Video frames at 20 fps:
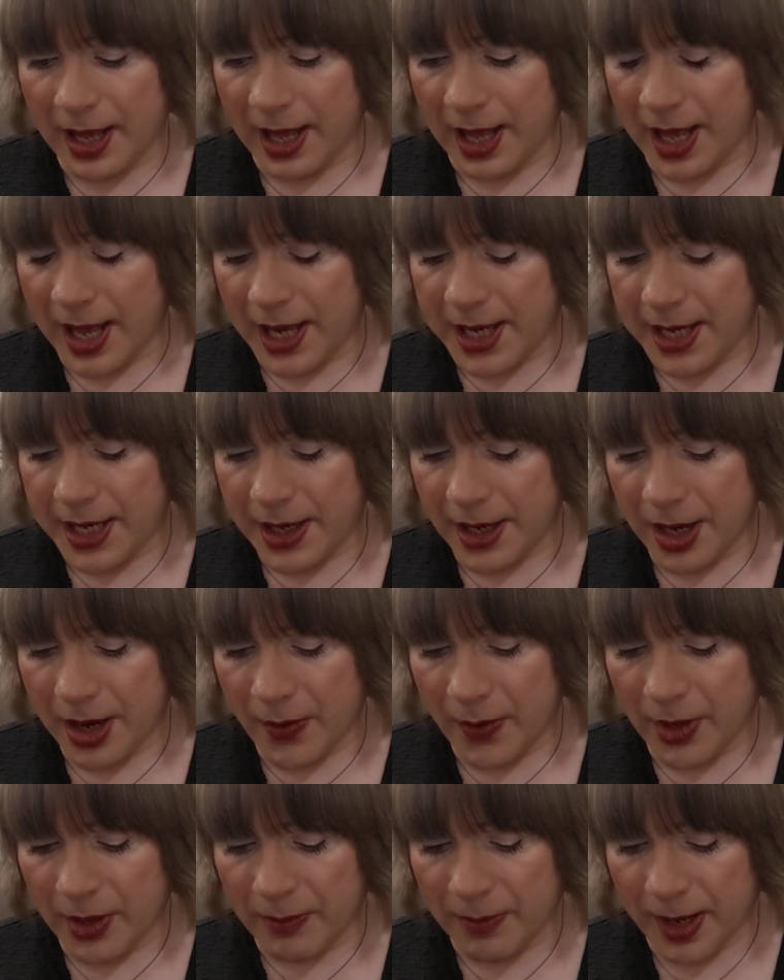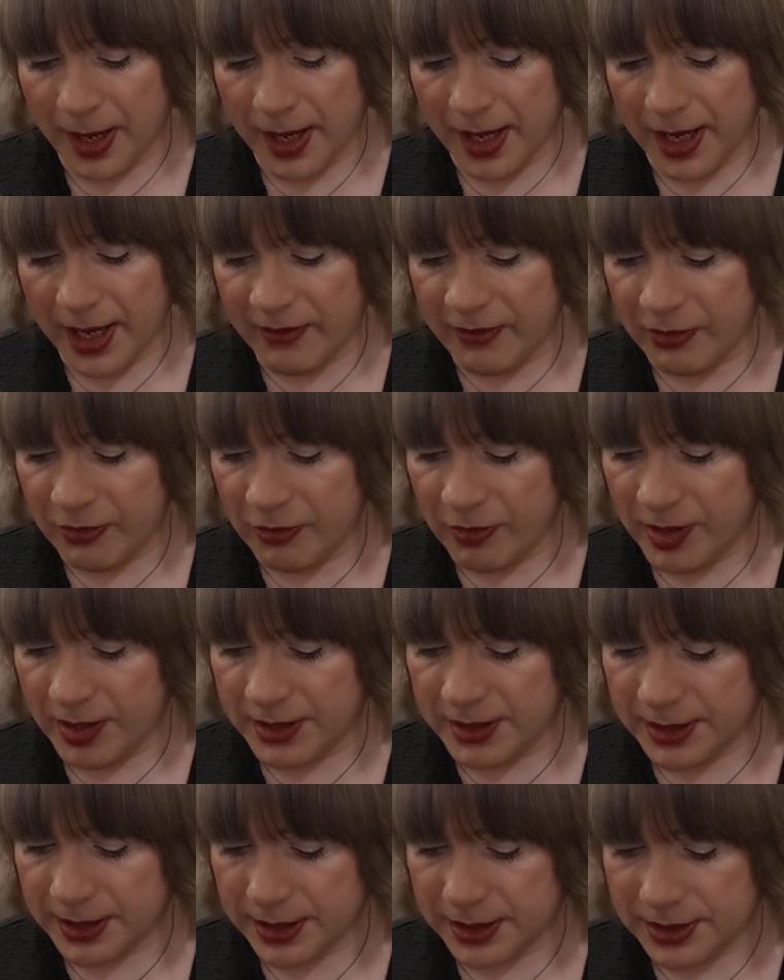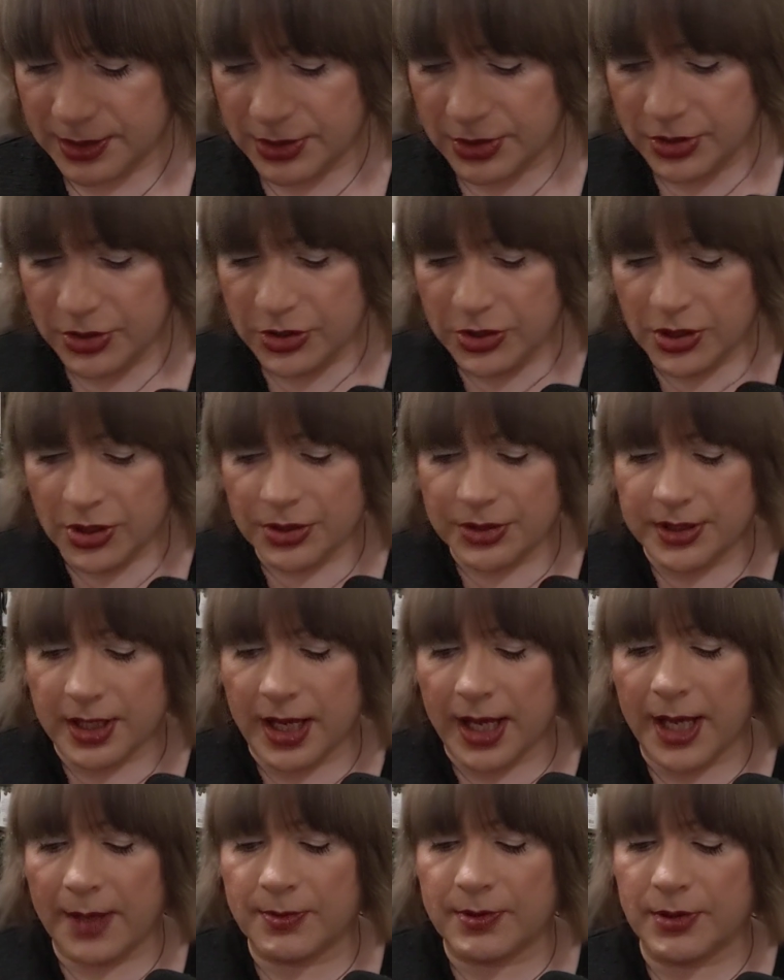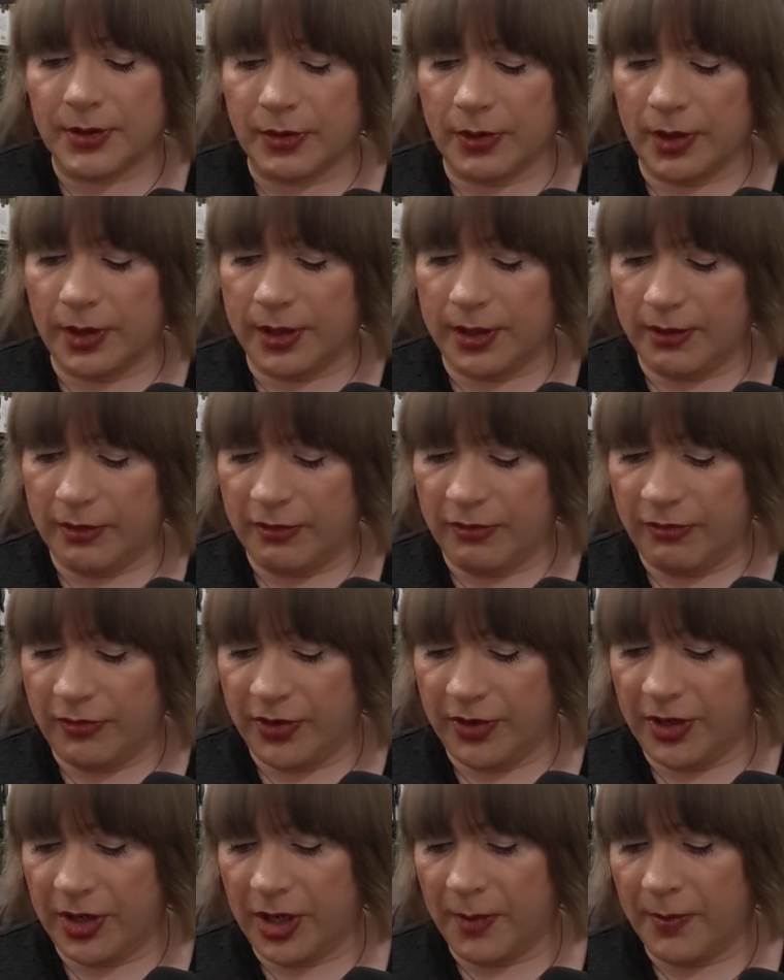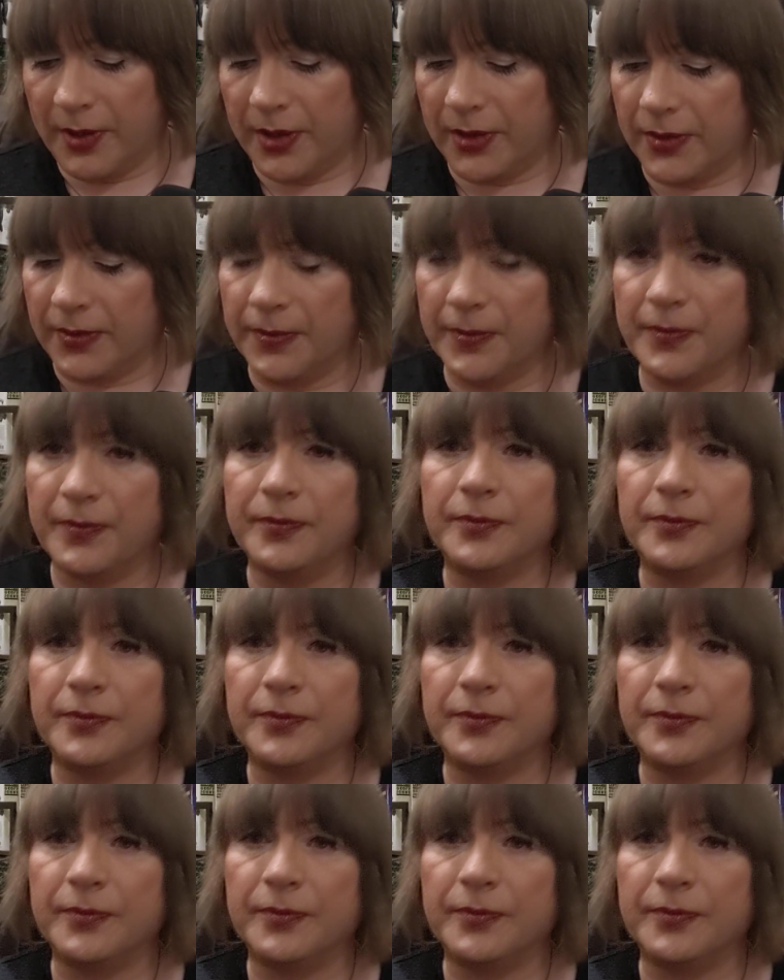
And the artwork by Ivan Reis is just absolutely phenomenal.